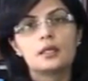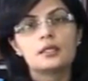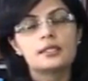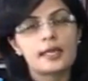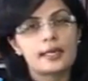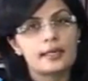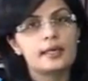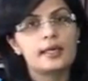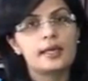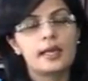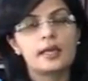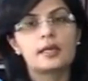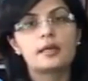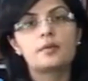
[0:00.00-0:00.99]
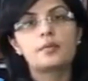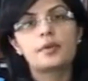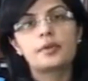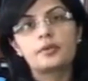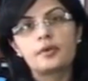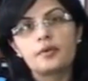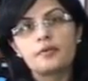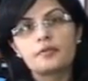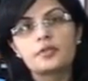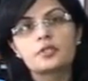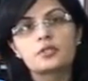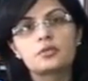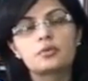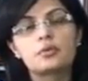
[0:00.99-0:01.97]
Secondly, and uh, with
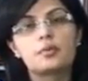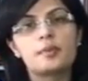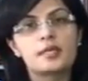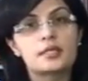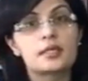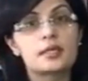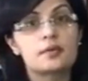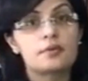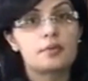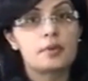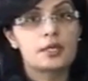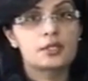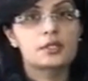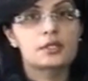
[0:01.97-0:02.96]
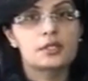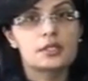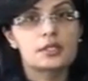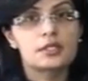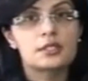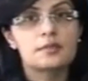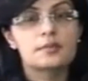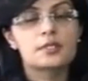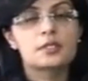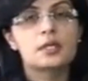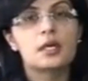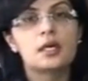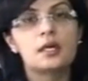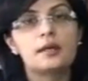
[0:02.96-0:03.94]
reference to domestic information systems,
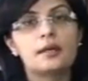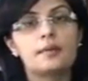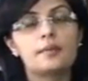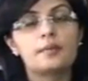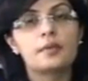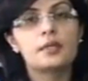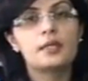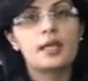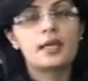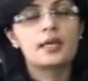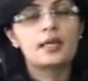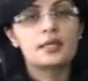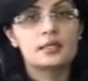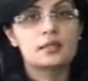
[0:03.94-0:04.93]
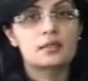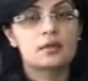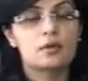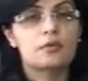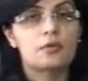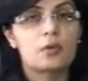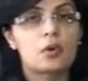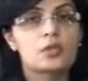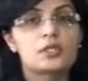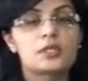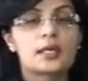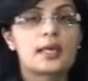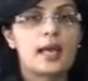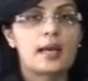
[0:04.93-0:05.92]
uh, there is, of
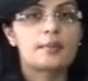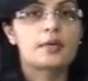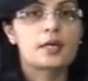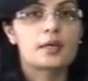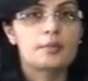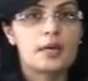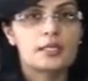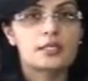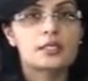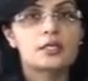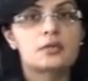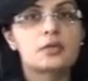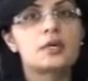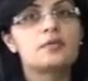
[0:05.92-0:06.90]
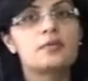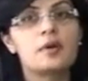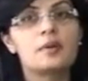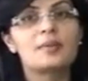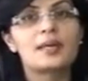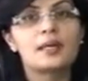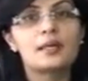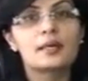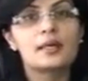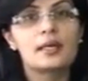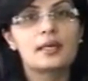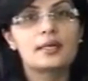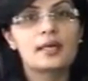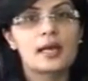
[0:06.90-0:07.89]
course, a gap in capacity to confirm
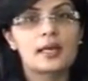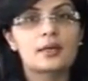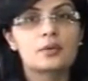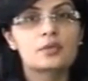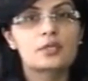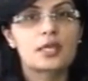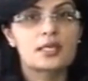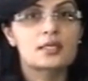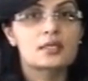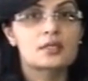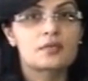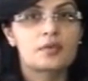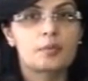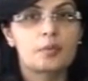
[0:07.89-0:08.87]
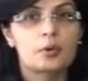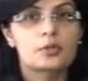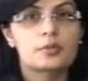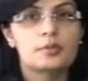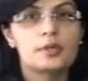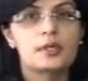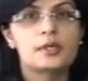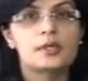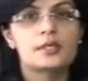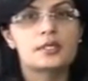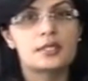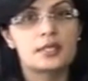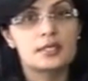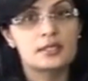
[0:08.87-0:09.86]
clinically diagnosed cases of reportable
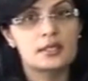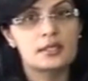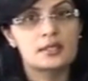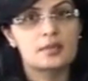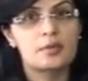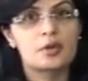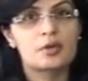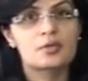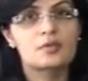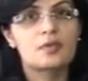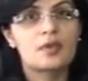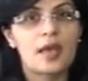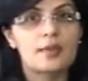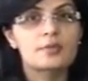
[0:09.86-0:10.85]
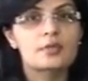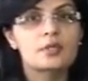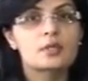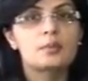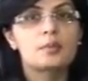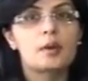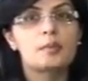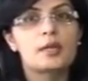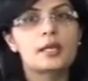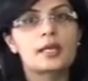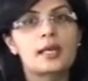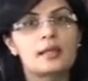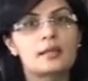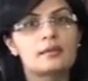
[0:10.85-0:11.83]
diseases because of gaps in the
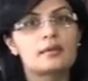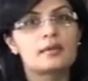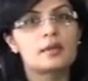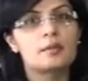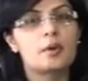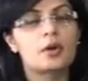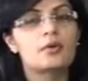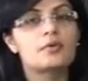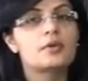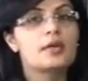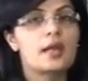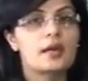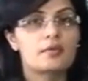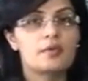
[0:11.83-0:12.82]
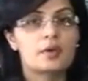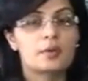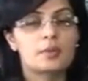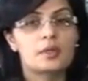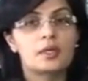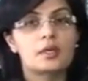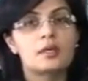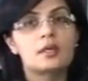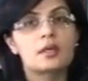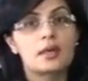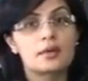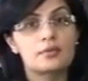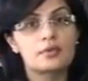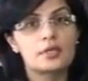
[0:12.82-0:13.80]
public health laboratory network within
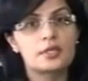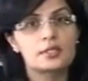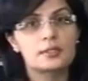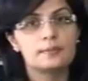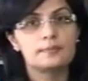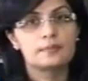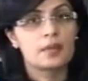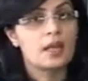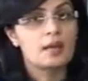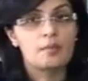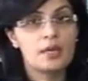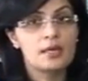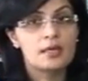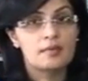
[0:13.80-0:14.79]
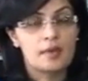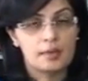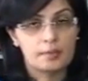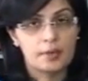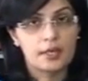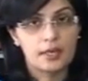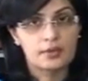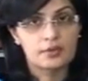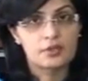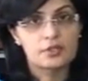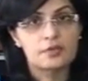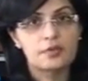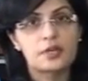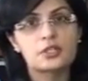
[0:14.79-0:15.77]
countries and many developing
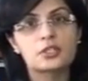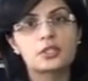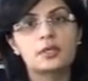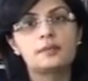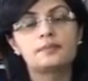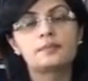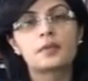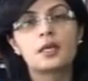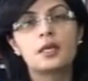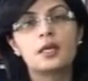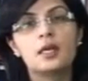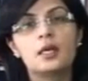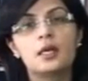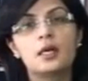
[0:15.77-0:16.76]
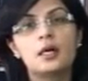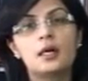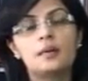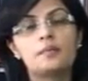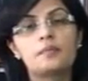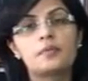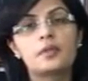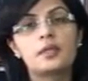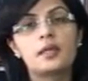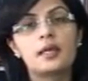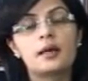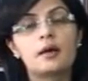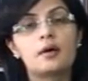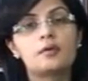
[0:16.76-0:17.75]
countries of Asia. Um,
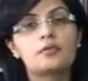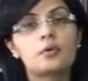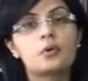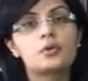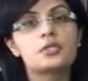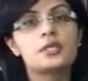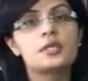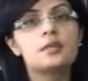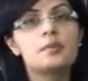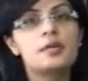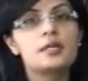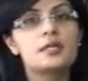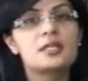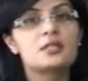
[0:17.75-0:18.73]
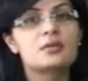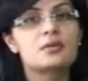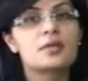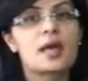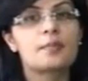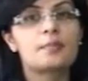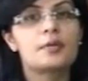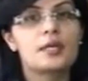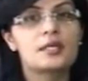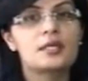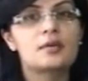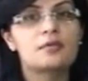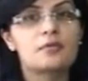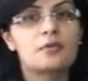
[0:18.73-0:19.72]
there are, of course, inabilities to tap
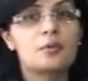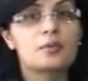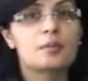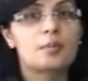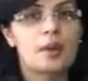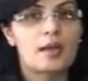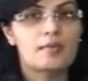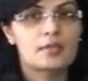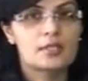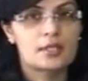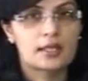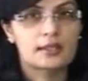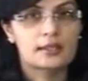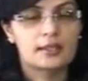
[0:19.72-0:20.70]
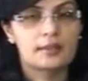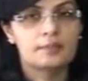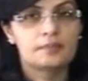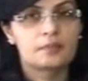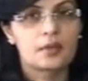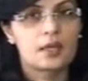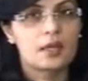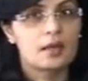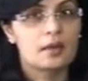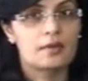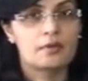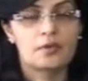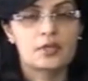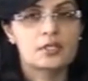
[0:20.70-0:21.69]
data from the private sector.
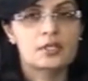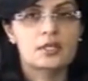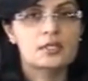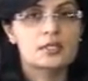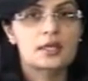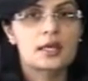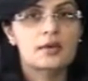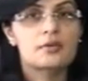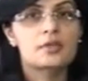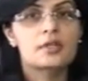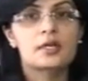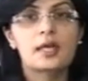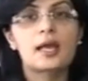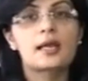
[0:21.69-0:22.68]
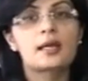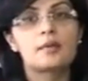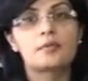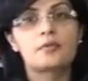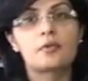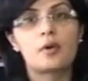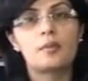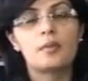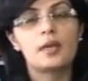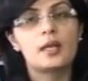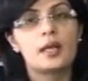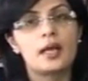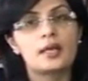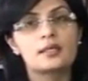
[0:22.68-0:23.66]
Uh, for instance, the country that I come from
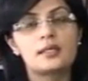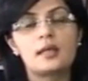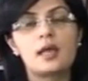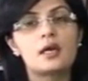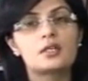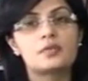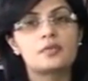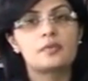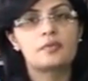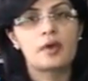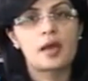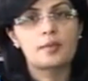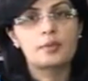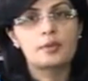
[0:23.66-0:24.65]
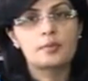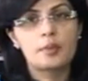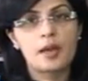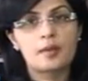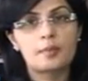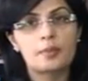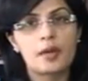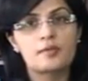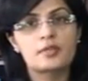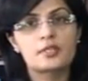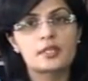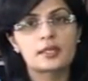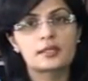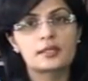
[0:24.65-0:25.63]
has a large and vibrant
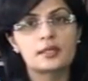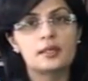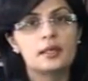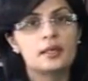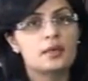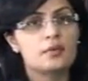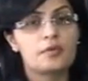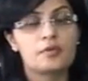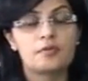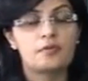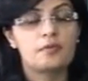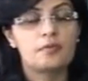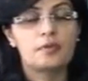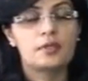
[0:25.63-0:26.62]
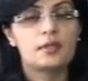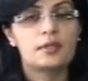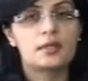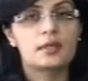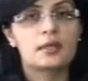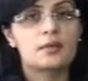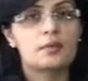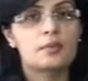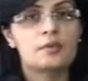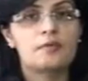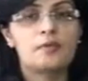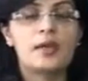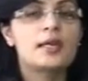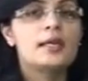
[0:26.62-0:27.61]
private sector with, with, uh,
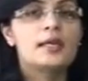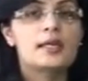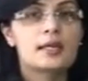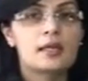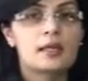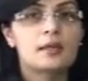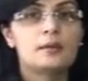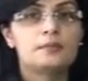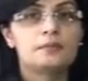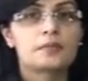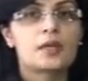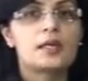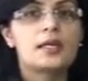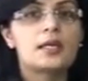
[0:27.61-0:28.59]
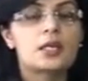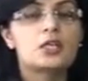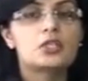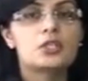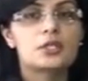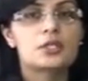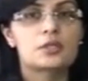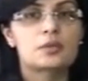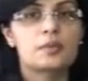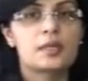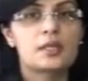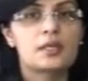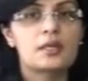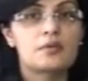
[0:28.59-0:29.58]
with very little linkages
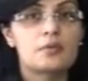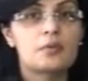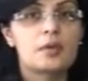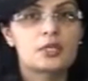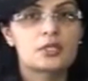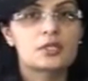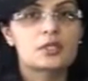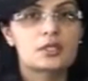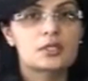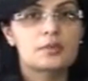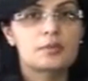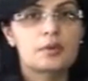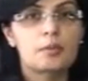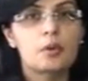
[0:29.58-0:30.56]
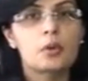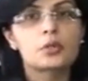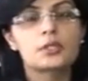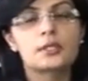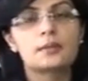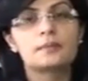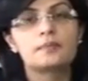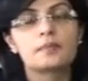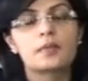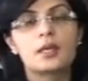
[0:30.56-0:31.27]
with information system reporting.